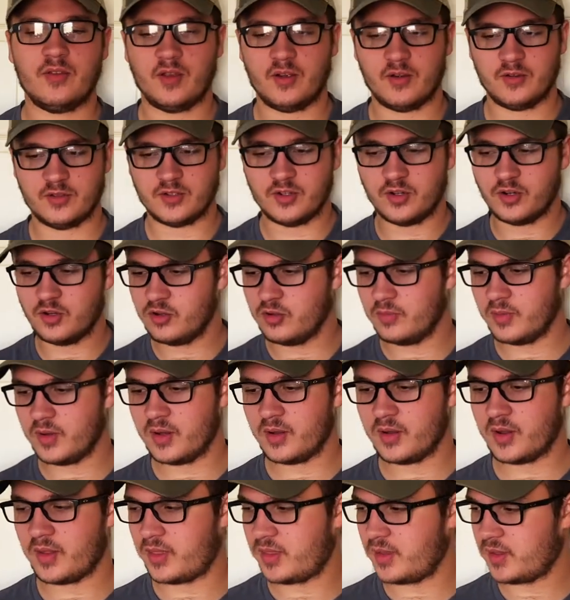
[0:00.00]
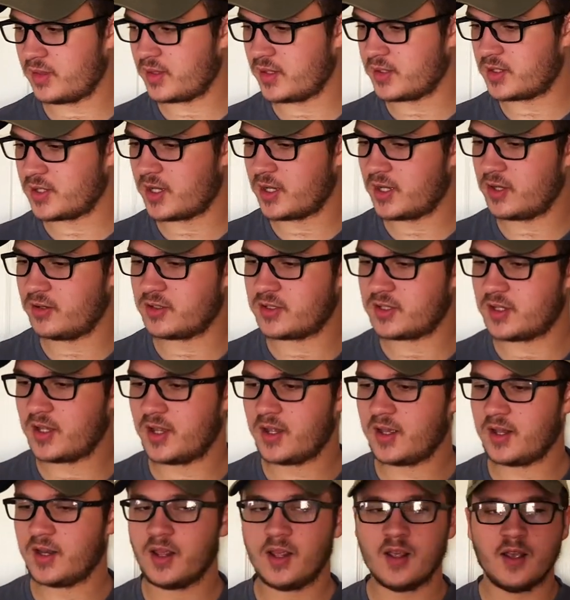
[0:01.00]
there's Numa. I think that's how you say
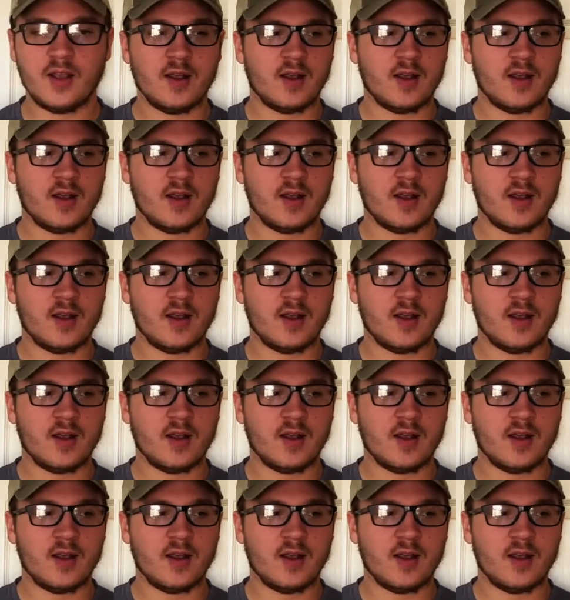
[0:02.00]
it.